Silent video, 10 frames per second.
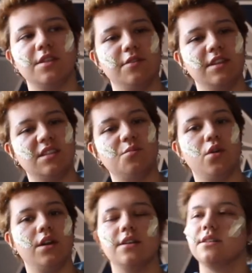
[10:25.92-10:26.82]
something that's
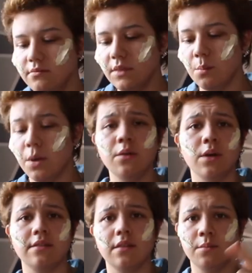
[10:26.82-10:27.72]
British. By the
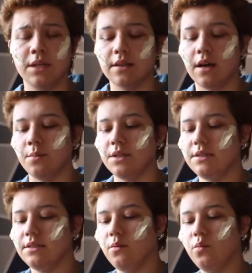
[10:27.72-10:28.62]
way, tell me in the
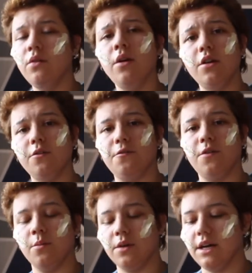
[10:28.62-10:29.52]
comments, where are you
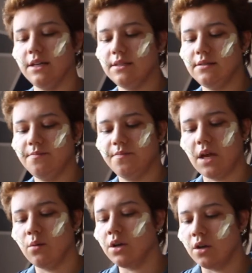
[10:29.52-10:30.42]
from, guys?
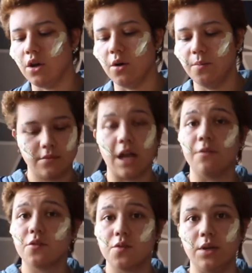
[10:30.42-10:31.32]
I want to know. I'm
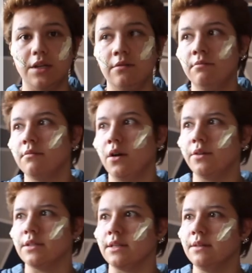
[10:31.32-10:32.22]
from Sweden,
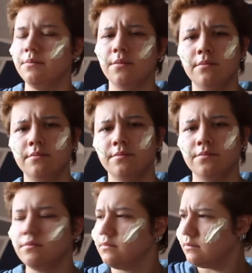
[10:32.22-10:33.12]
obviously.
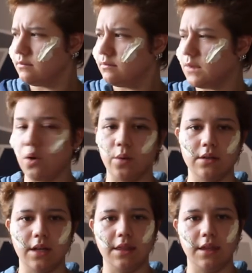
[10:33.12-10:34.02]
Or
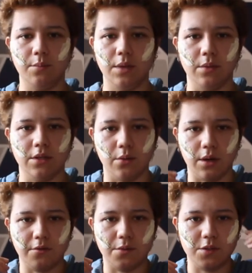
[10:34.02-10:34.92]
well, I think people know
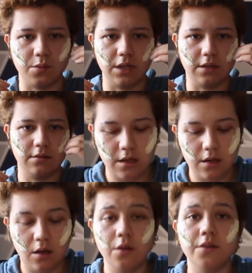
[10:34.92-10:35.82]
I'm from Sweden.
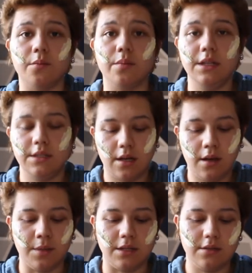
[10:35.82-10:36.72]
Also, please
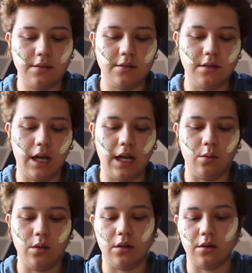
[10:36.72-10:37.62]
comment. How
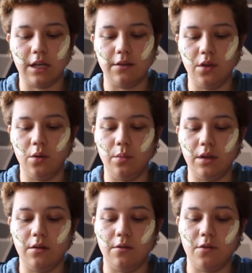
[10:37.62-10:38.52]
long have you
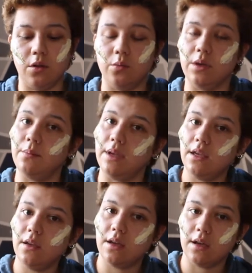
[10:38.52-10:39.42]
been following
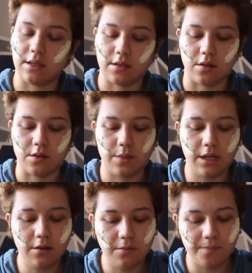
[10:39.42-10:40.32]
me as a
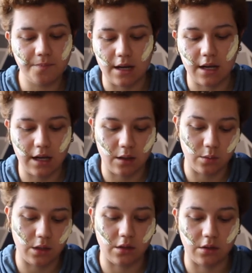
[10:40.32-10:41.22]
cosplayer? And how
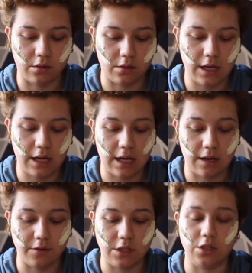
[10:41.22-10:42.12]
long
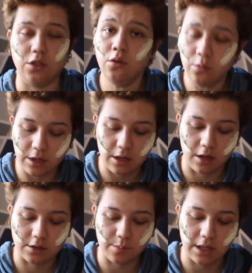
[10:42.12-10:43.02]
have you been
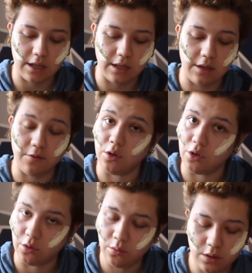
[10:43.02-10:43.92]
cosplaying, if you
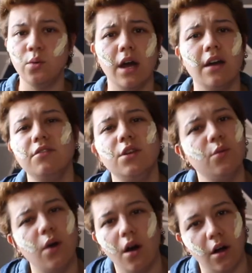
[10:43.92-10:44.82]
do? Whoever
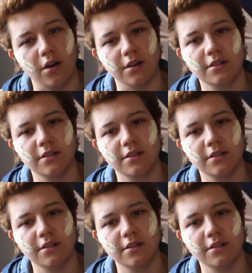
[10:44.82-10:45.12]
you are,